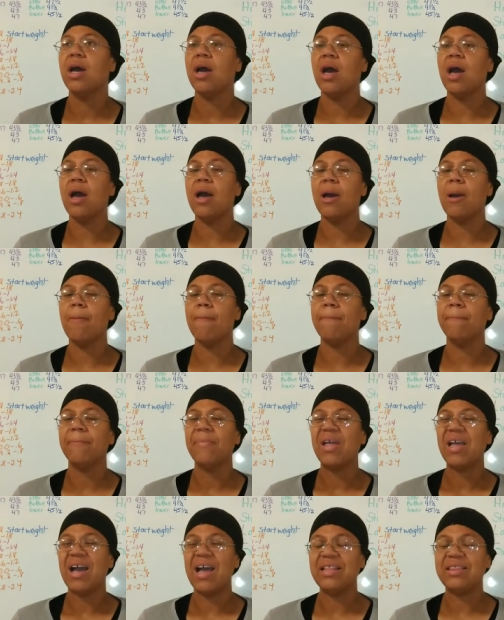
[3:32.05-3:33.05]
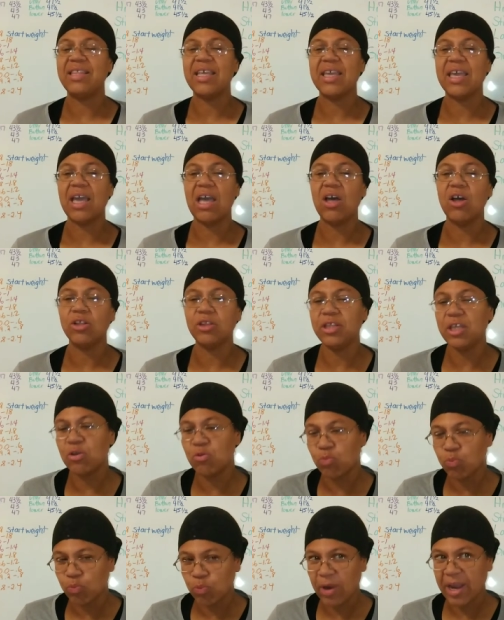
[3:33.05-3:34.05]
Um, I think a
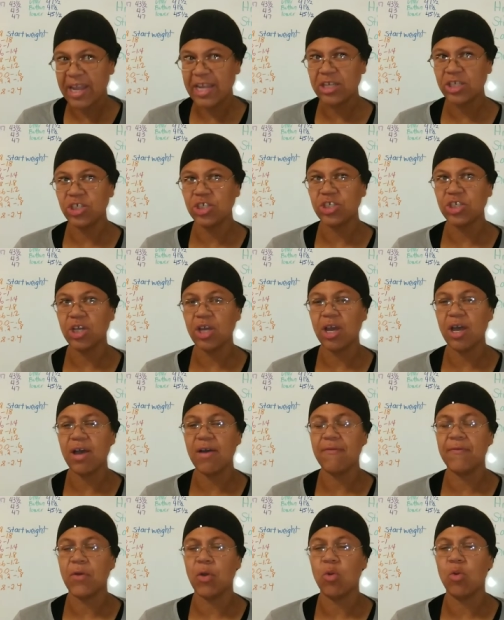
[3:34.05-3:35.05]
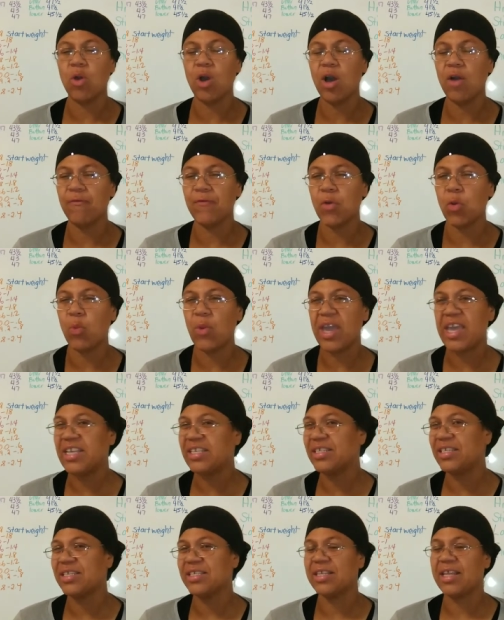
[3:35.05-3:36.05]
healthy range of a of a
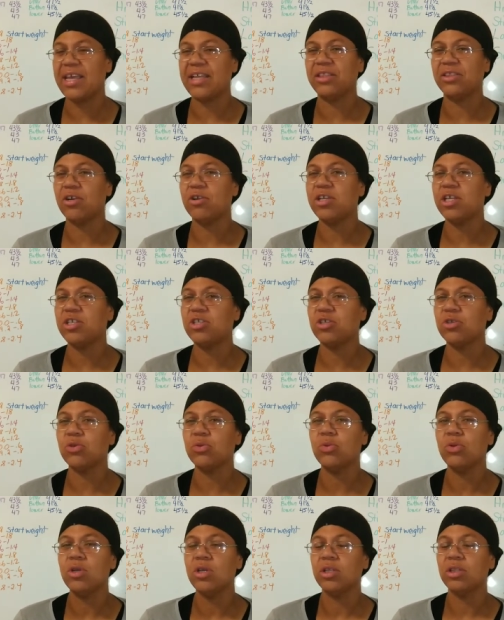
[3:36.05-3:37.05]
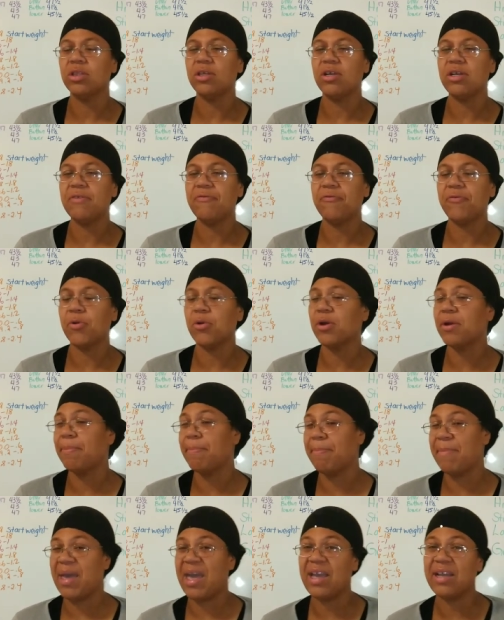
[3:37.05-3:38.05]
waist is like 32, 34
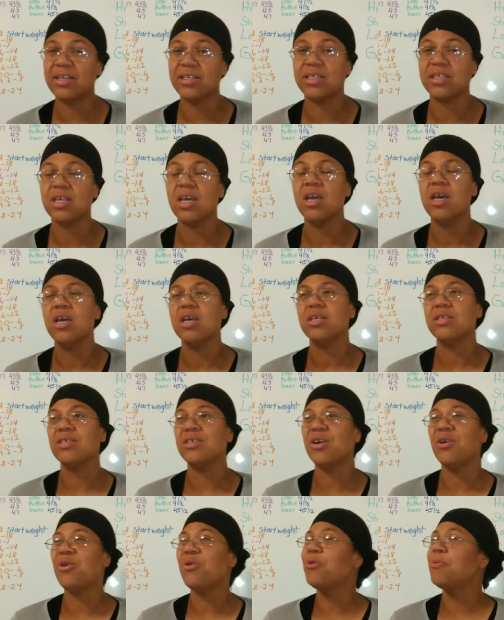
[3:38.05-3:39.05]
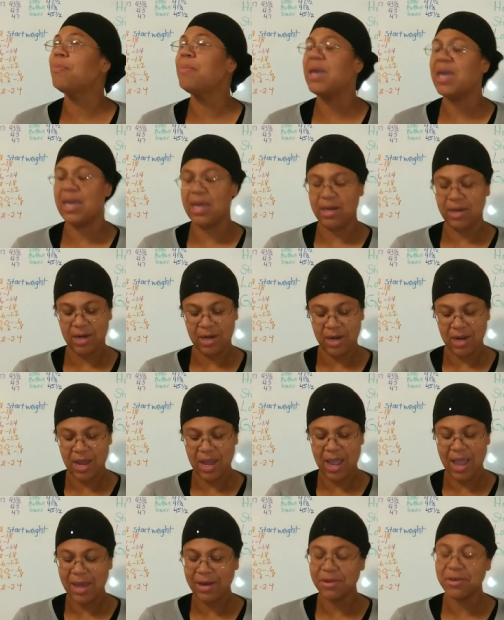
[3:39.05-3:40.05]
max. So man,
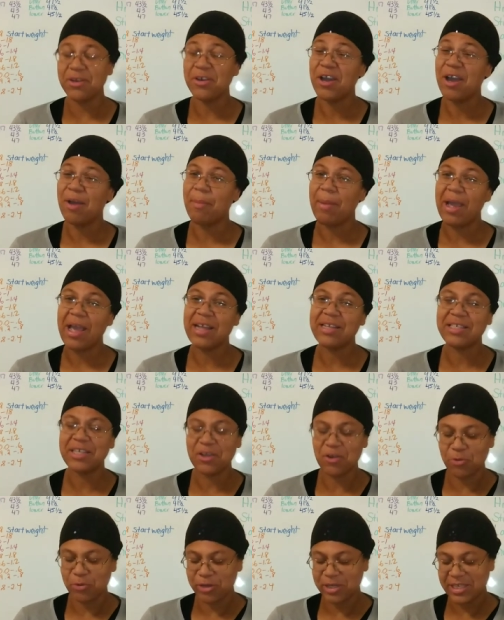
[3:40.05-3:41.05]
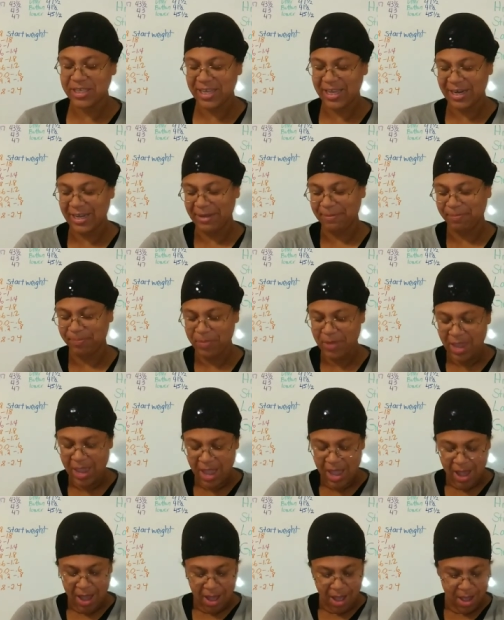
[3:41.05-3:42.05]
I don't know. I might have to get real skinny.
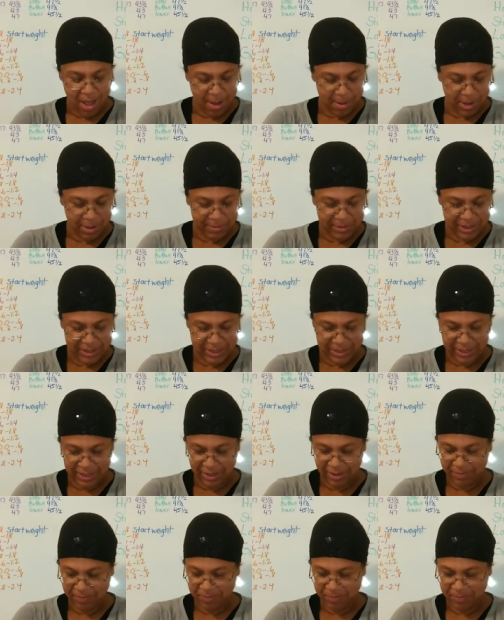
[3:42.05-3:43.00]
Um, let me see.